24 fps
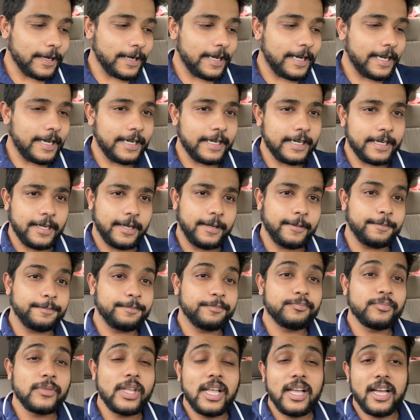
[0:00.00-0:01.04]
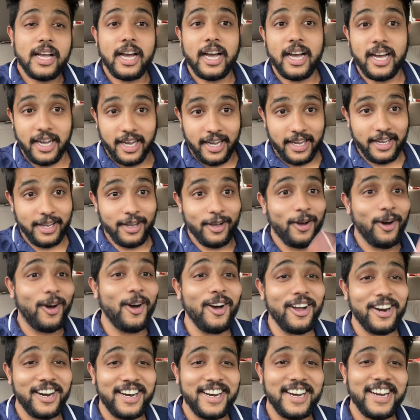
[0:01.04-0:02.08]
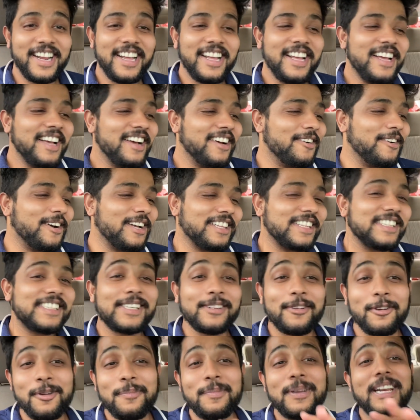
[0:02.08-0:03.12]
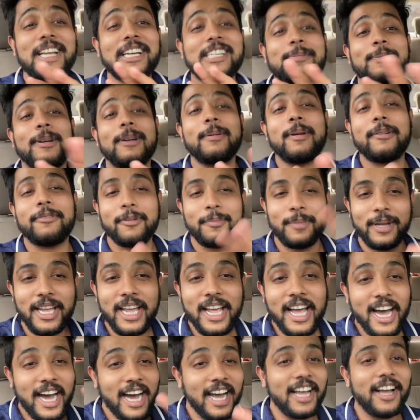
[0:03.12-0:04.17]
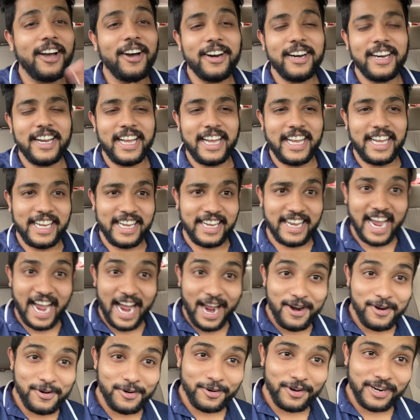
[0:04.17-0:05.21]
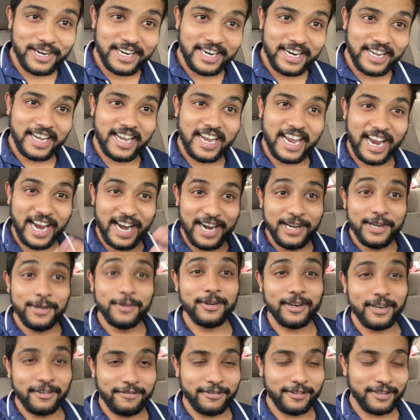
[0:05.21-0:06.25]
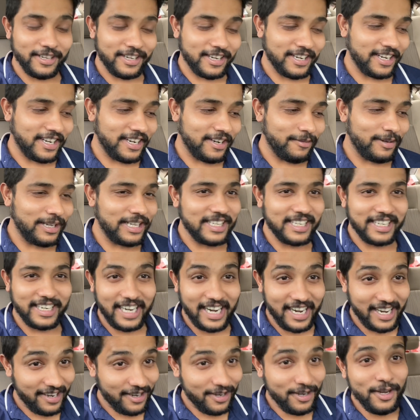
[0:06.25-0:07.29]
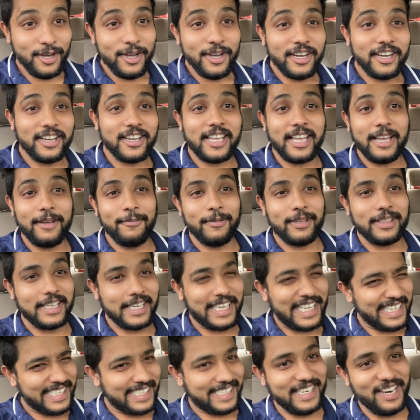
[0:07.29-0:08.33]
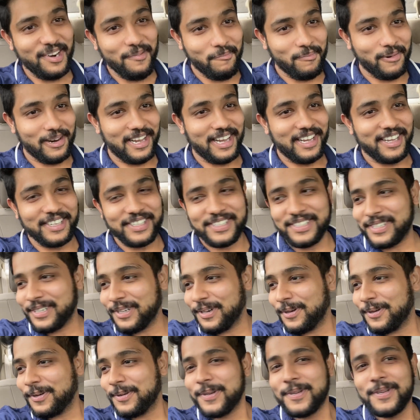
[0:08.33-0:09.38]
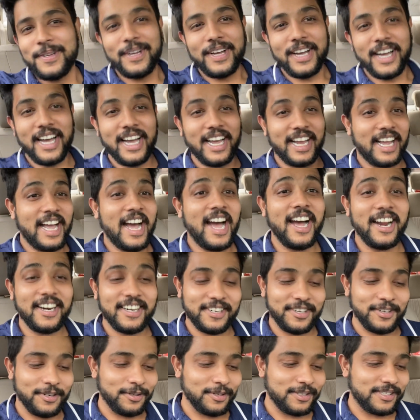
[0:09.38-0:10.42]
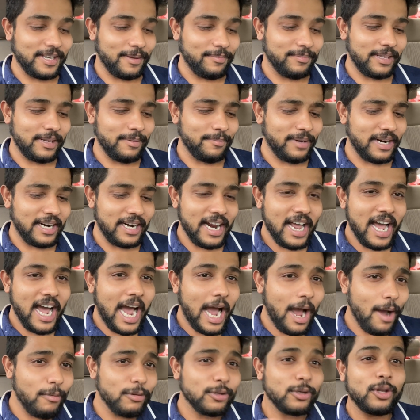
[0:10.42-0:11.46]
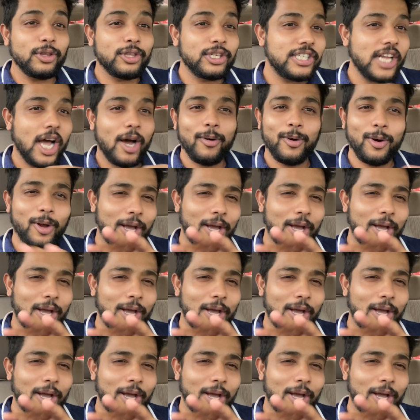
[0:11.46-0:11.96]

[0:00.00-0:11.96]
And I got, well, this is going to be an experiment for me. I got a Android head unit for the car. Well, the car came with a cassette player, so I had to do something, but I was on the down low.